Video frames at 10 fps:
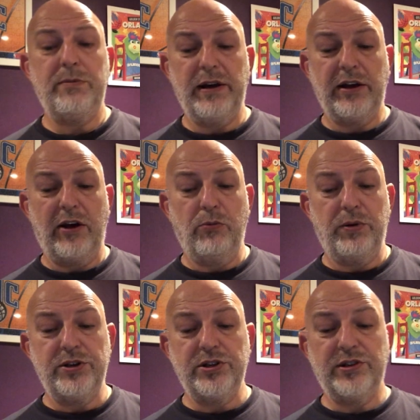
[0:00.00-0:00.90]
Mikal
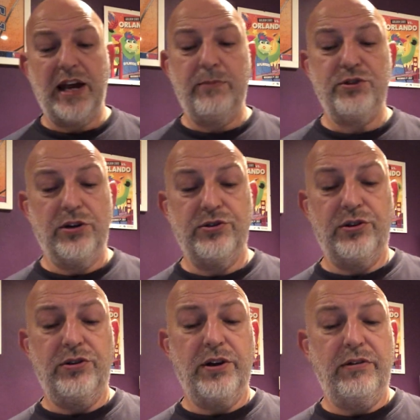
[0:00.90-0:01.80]
Bridges, Cam
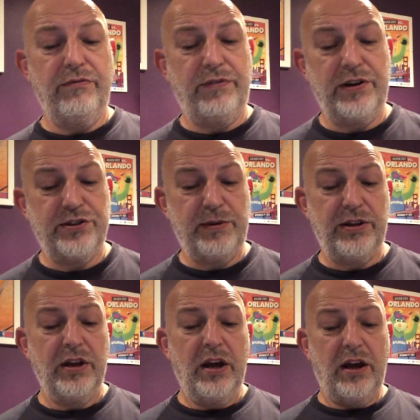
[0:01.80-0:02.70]
Johnson, Dorian Finney-Smith
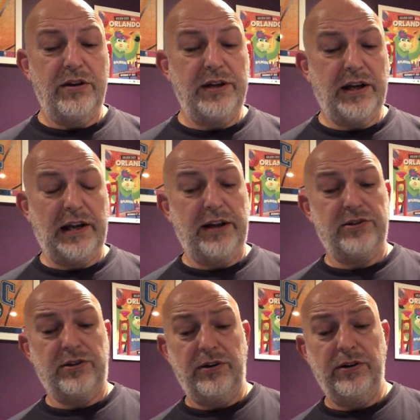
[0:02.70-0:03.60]
and Nick
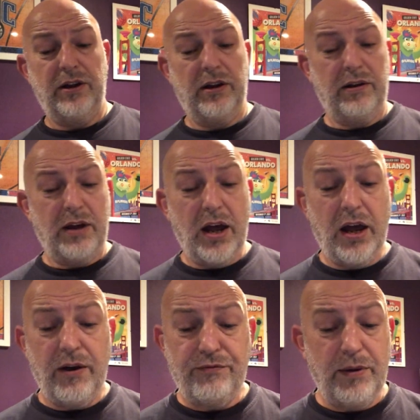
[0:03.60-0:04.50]
Claxton.
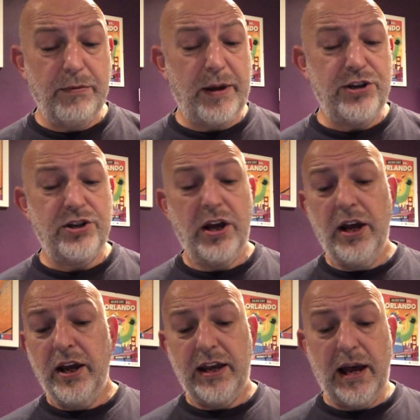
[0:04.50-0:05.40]
From the bench,
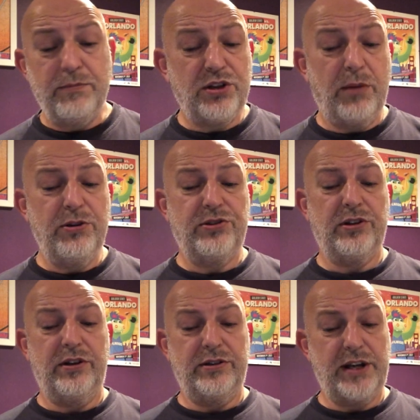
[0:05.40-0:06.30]
Cam Thomas,
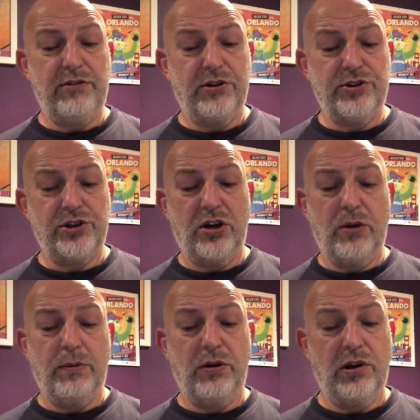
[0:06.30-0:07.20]
Day'Ron
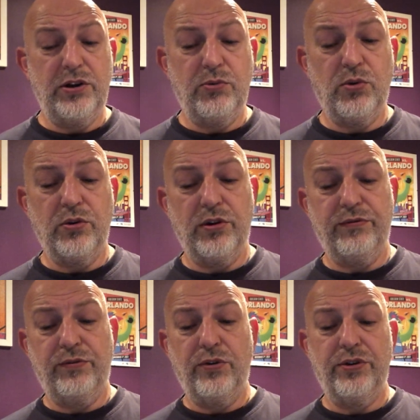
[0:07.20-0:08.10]
Sharpe, Lonnie Walker
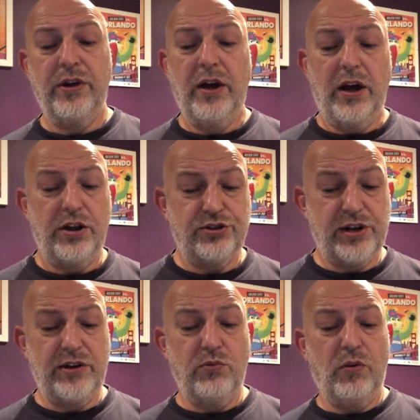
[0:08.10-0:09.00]
IV and
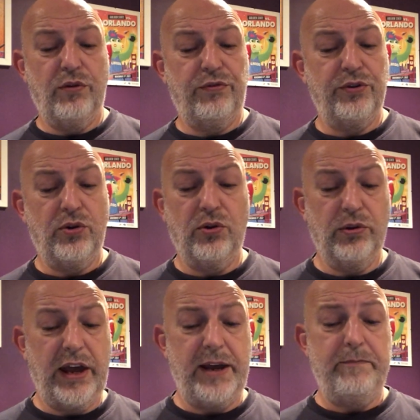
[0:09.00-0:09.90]
Trendon Watford all
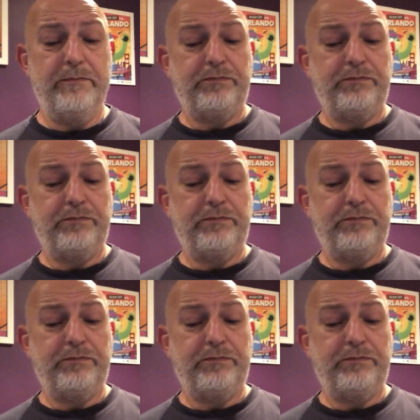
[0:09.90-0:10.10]
came.